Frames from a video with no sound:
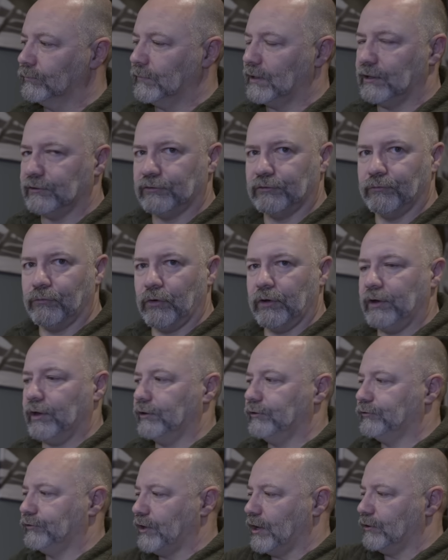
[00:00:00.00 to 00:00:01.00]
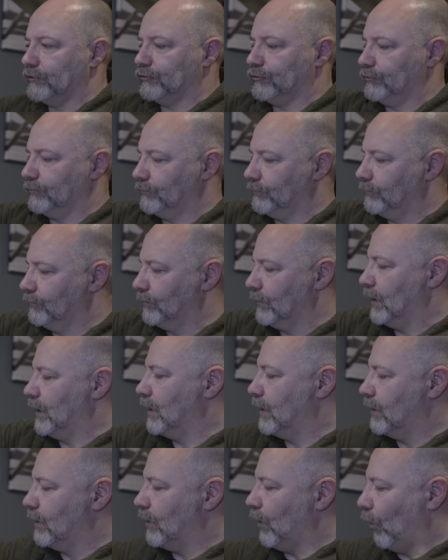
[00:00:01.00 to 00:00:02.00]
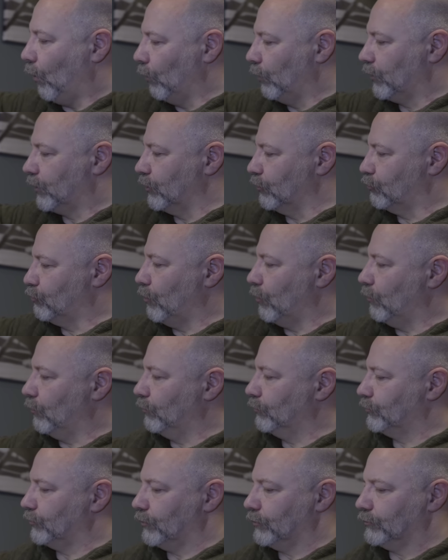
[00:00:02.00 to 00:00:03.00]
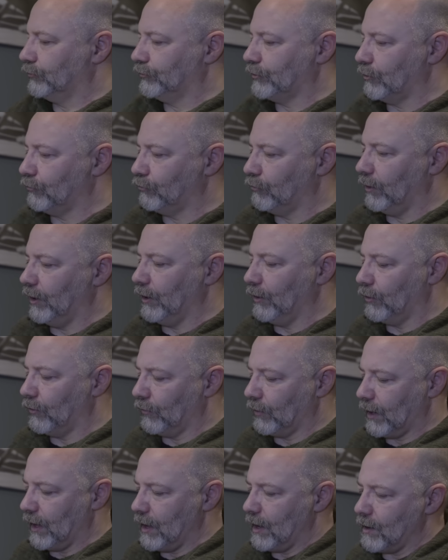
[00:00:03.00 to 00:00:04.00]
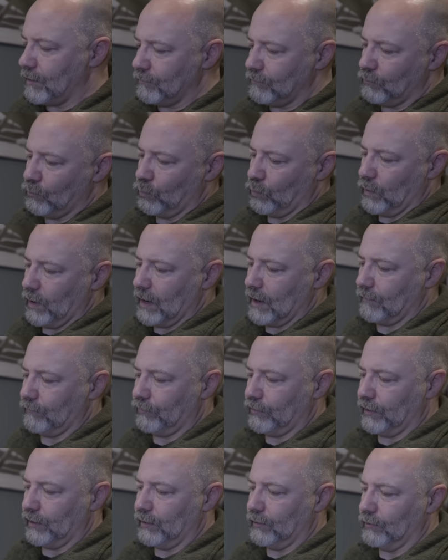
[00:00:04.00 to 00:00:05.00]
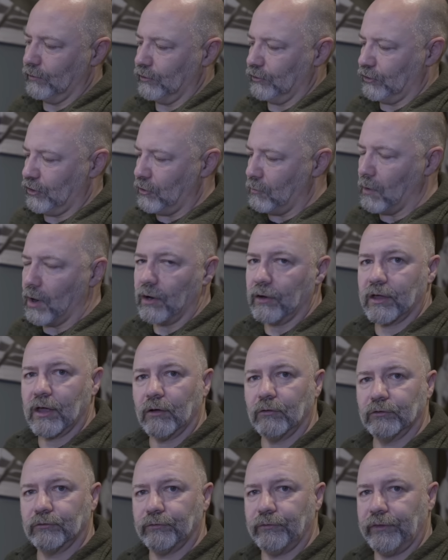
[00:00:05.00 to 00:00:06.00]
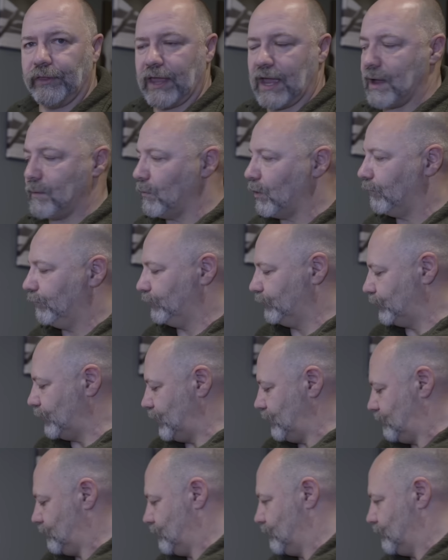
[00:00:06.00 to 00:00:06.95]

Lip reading: That's a very nice touch. All the controls are centrally along here. We have the QR codes for the app, obviously.